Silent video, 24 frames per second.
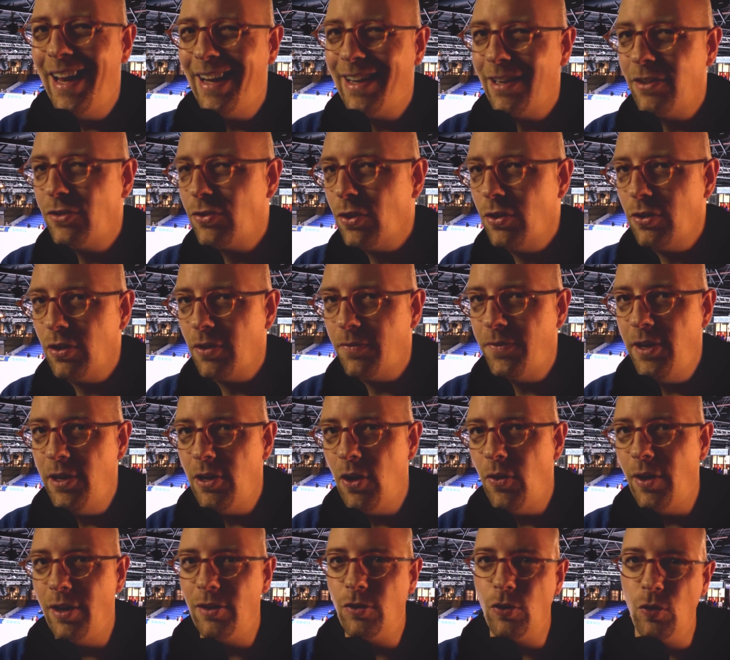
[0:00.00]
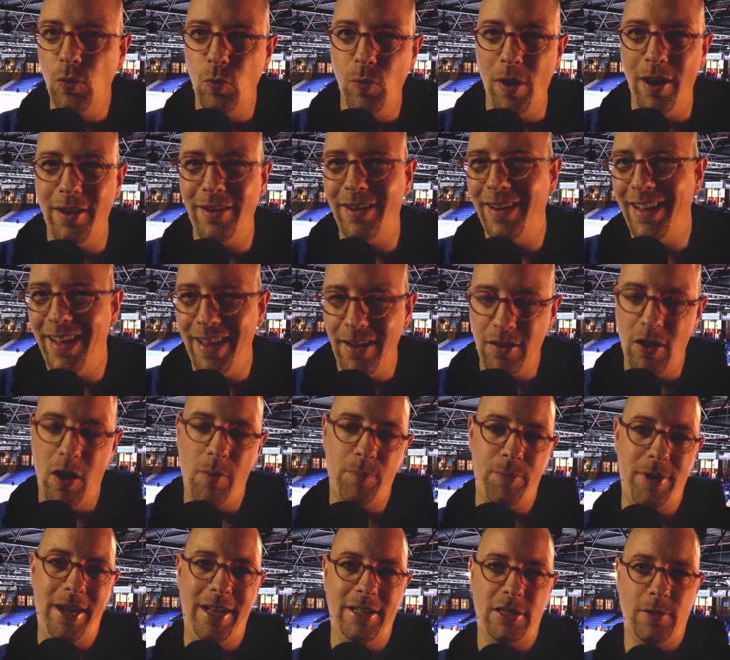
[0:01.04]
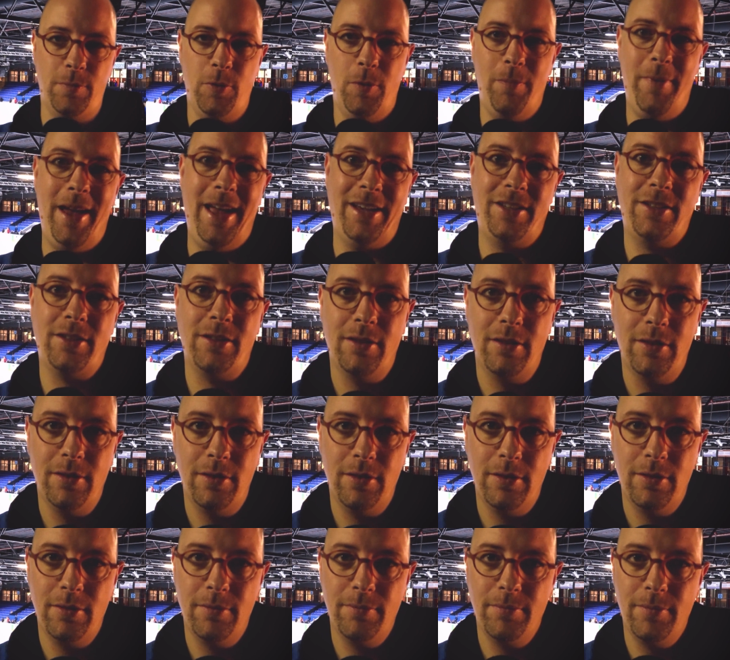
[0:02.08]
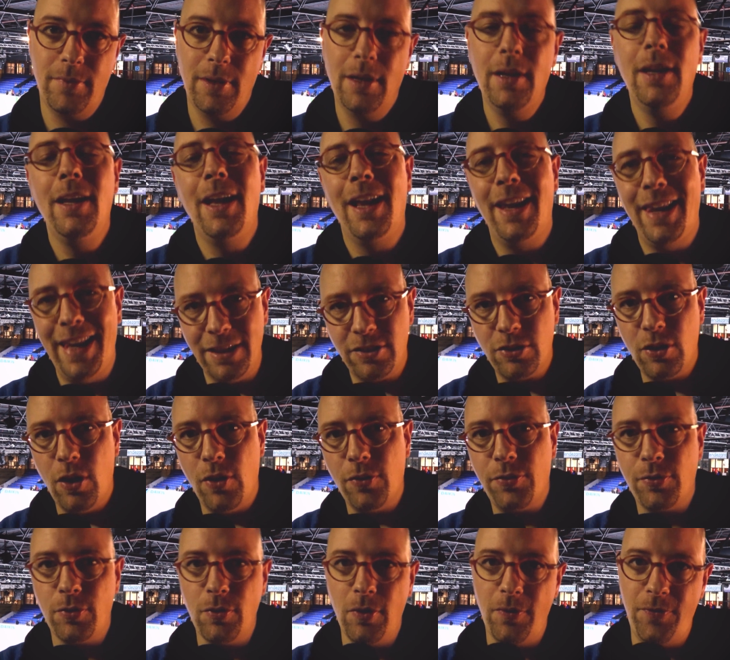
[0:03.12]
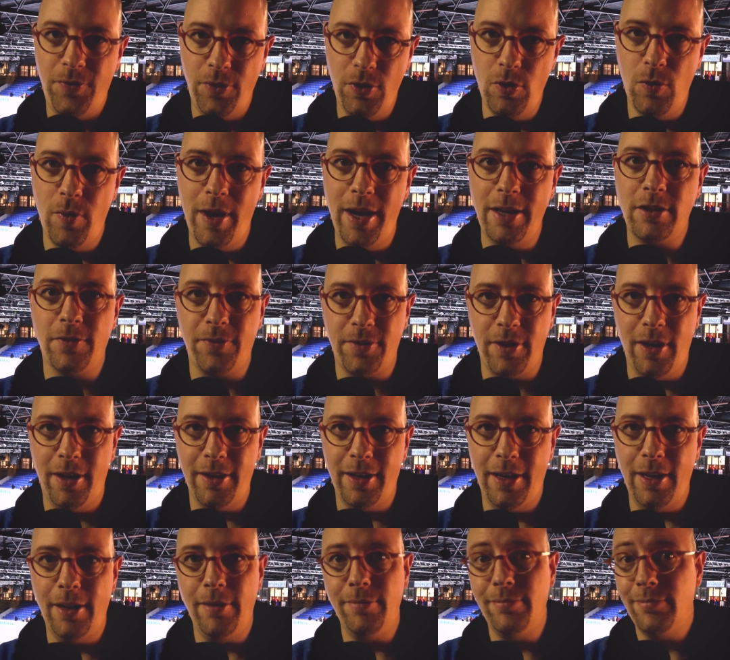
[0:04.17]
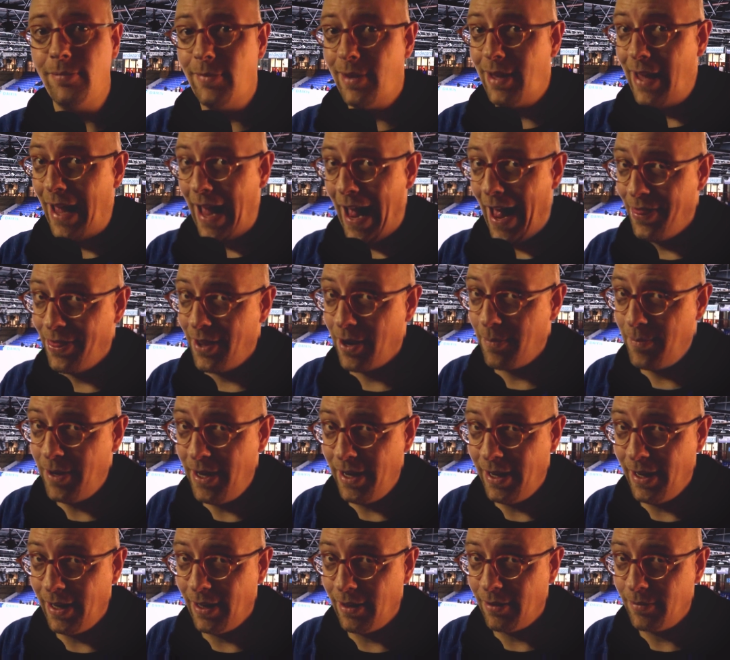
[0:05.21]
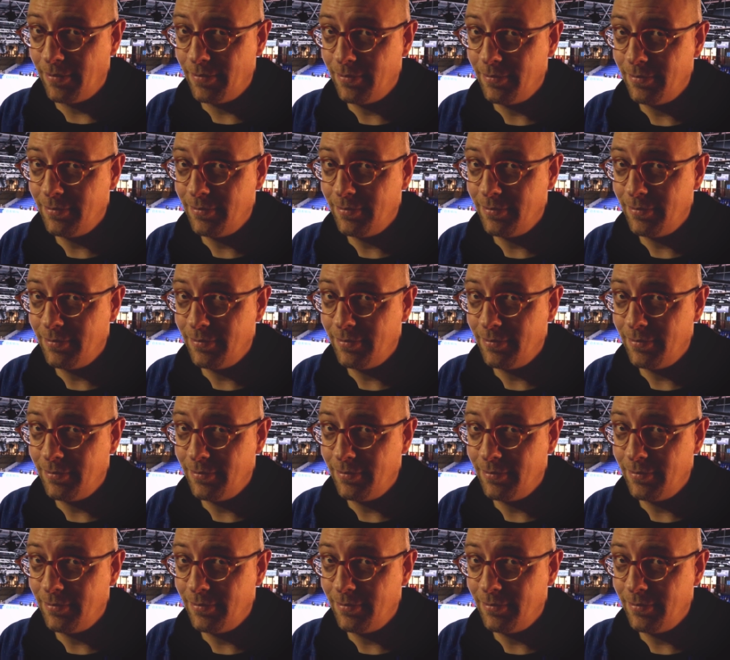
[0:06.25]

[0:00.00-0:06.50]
it can turn your video into one incomprehensible mess. Let's go through a few ways of cutting and their meaning.